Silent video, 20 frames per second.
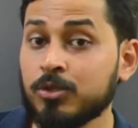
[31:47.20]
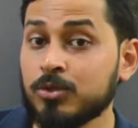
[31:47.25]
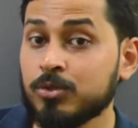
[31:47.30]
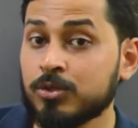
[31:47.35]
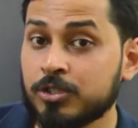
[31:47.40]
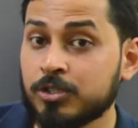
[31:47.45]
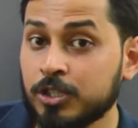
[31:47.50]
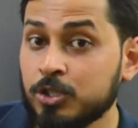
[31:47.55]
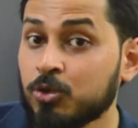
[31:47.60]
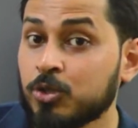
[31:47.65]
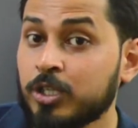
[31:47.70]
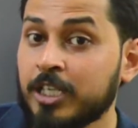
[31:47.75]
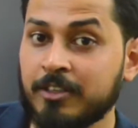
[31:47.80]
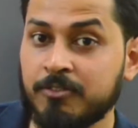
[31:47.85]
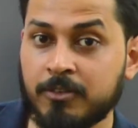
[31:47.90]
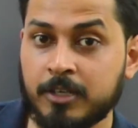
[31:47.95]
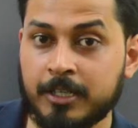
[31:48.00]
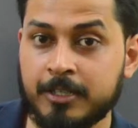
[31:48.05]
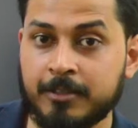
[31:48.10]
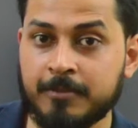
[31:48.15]
new
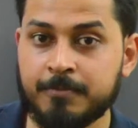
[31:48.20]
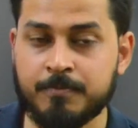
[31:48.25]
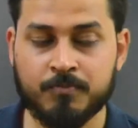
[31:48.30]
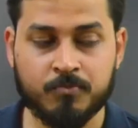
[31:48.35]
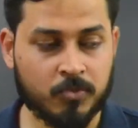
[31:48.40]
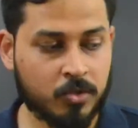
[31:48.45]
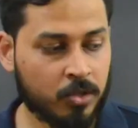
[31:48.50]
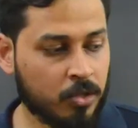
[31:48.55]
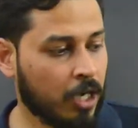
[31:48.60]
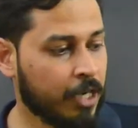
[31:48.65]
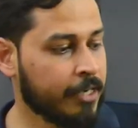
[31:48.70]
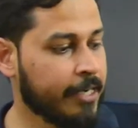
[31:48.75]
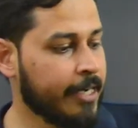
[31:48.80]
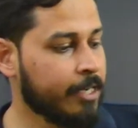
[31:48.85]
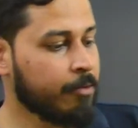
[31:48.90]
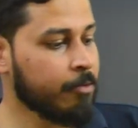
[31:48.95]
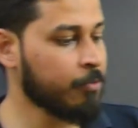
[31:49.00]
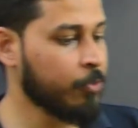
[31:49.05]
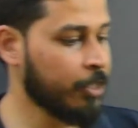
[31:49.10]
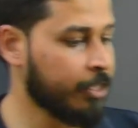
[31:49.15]
keyword. Are you getting my
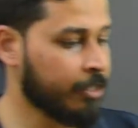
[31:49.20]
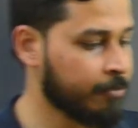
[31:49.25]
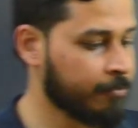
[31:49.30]
point?